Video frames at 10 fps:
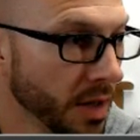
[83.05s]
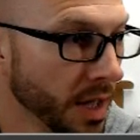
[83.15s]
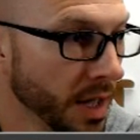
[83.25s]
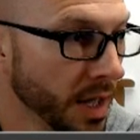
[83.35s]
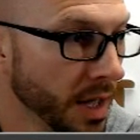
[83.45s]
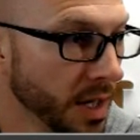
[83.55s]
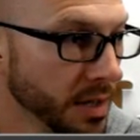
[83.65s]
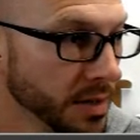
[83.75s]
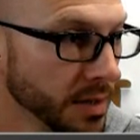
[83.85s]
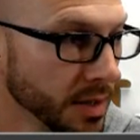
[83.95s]

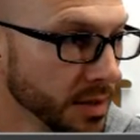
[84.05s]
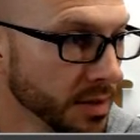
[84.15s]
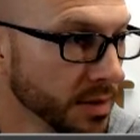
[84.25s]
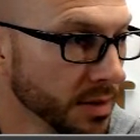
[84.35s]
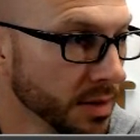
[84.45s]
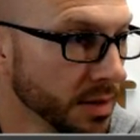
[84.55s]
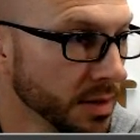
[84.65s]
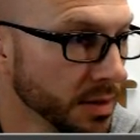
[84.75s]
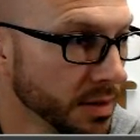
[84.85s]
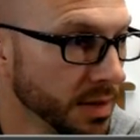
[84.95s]
And 6.
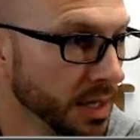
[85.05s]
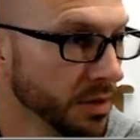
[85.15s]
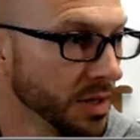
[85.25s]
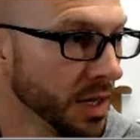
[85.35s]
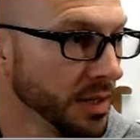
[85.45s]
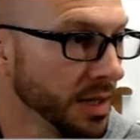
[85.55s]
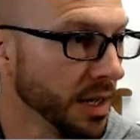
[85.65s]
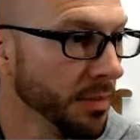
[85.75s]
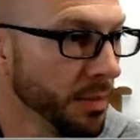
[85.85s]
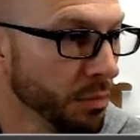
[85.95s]
Steelers on
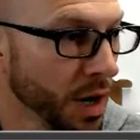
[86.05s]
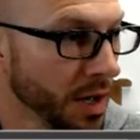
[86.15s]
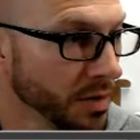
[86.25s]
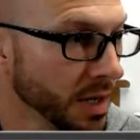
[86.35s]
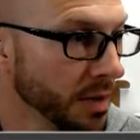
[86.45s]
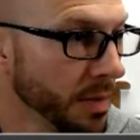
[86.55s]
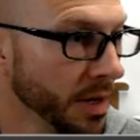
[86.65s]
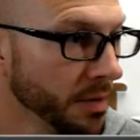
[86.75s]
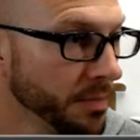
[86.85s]
top. Browns on bottom.